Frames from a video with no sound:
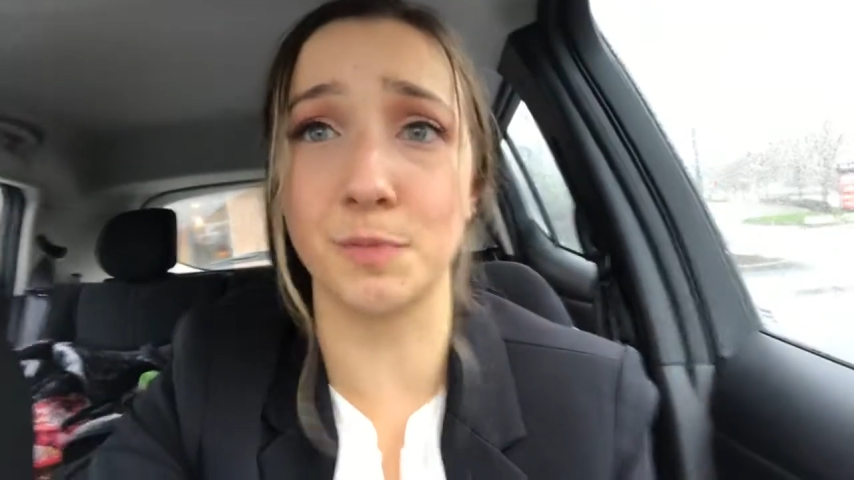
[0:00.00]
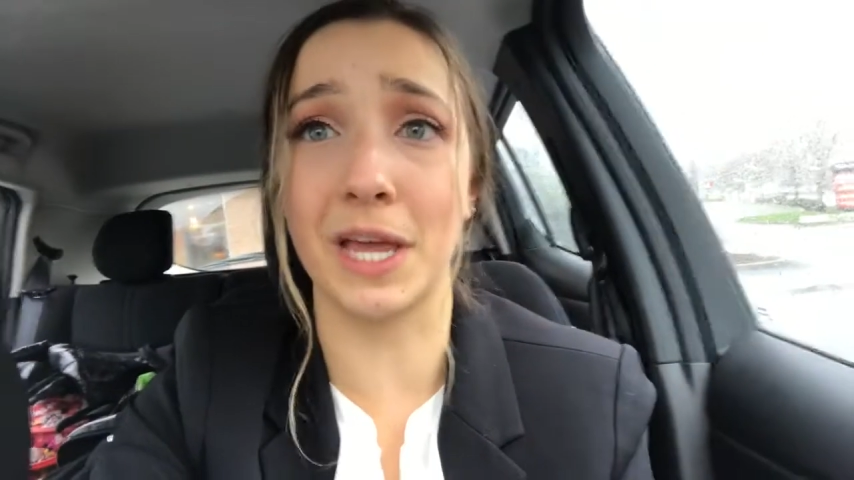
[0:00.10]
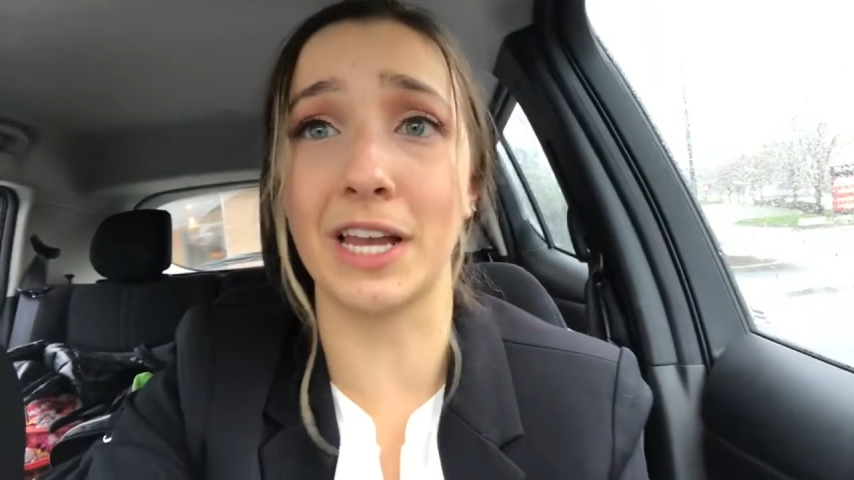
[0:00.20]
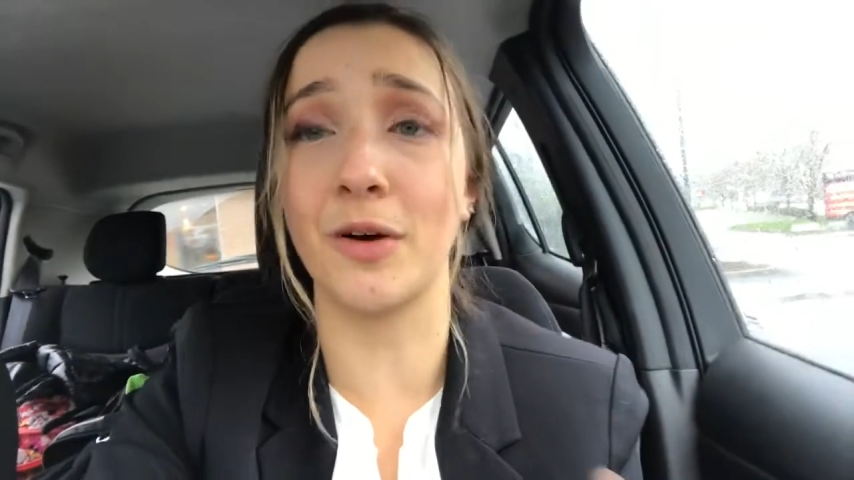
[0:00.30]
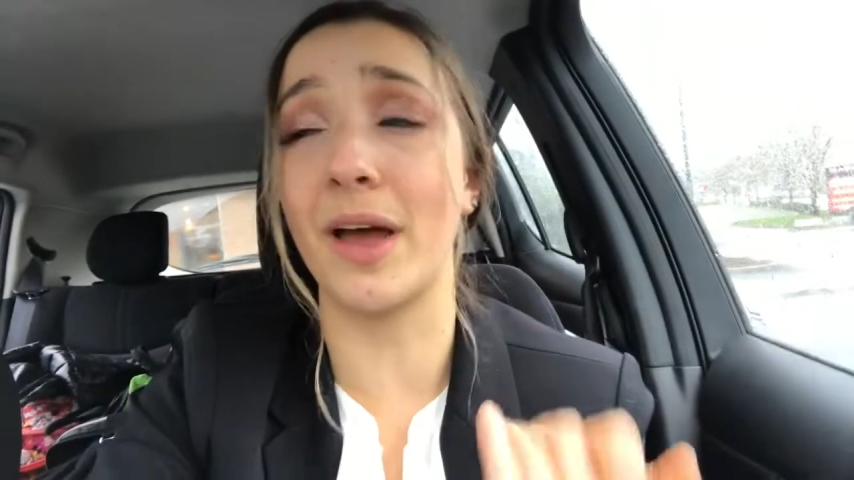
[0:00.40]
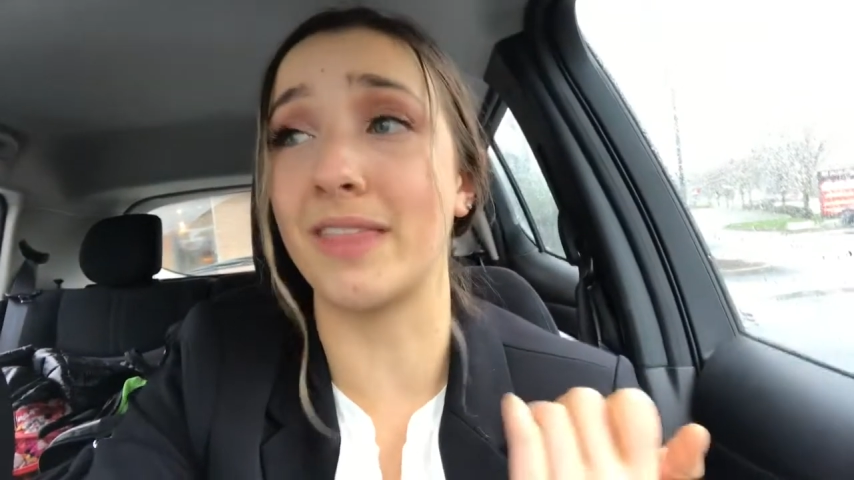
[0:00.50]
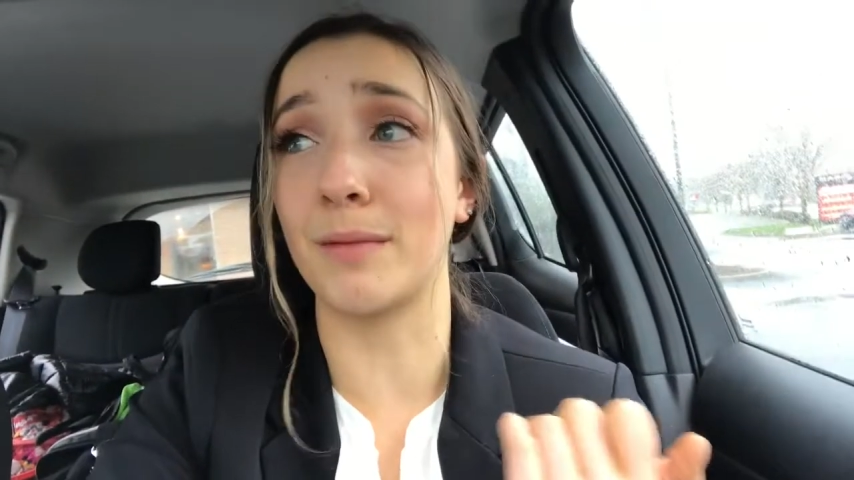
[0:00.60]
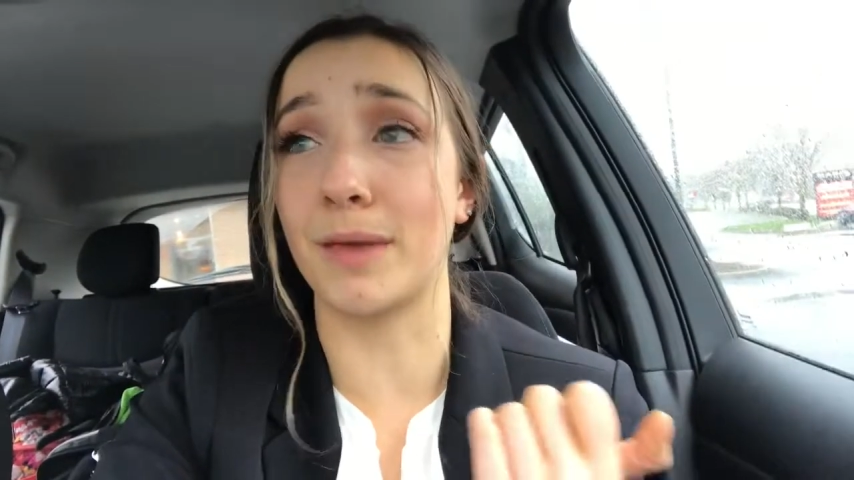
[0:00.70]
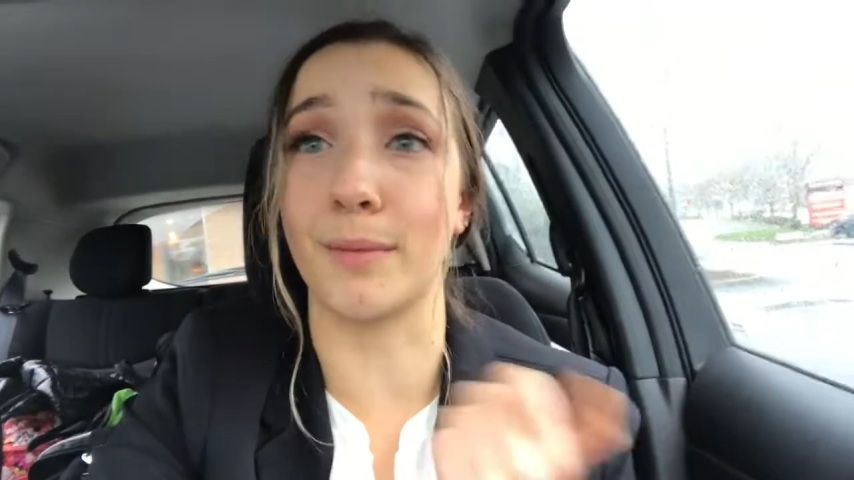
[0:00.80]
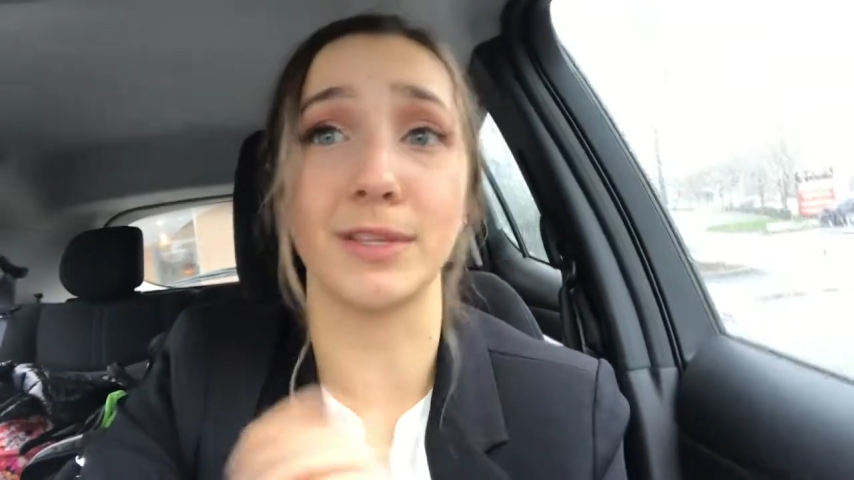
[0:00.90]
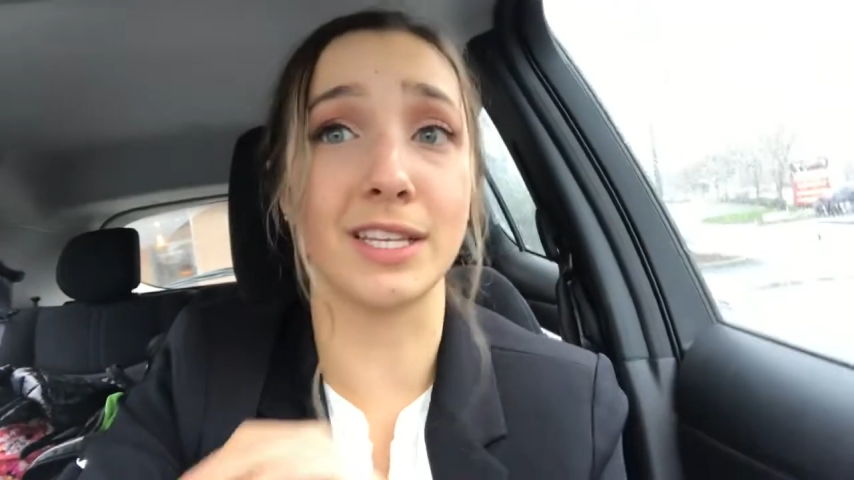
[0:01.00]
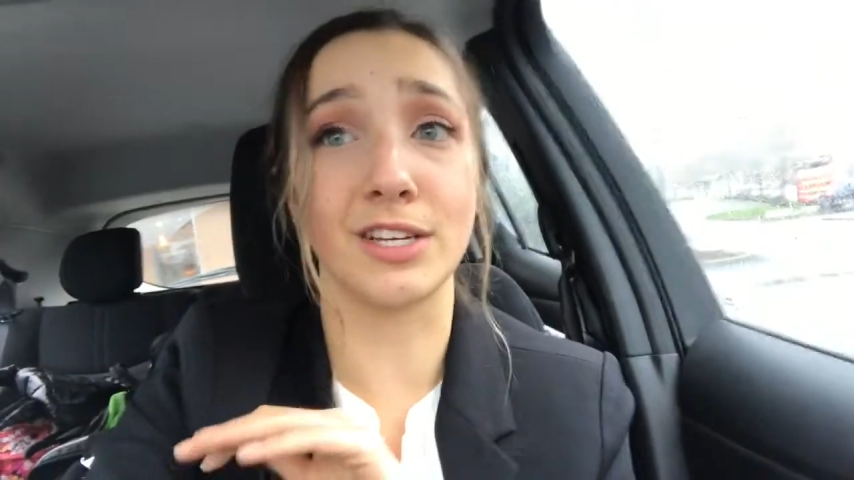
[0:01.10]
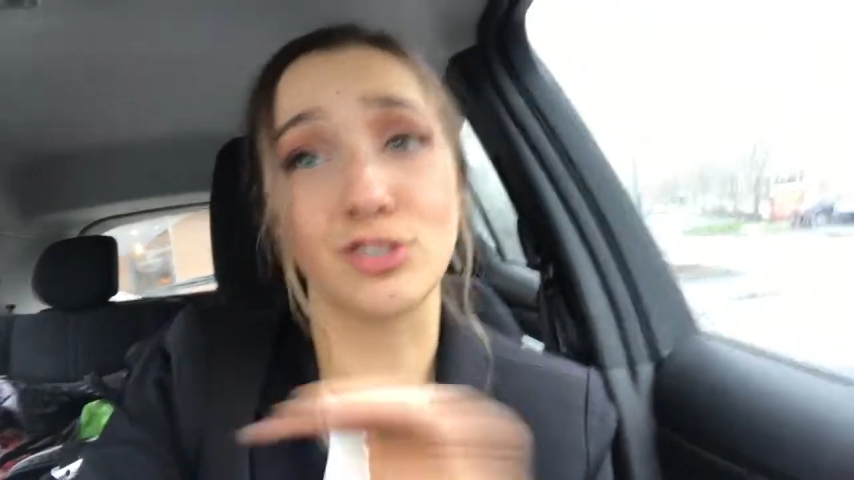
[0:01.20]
piano, and then be able to, like,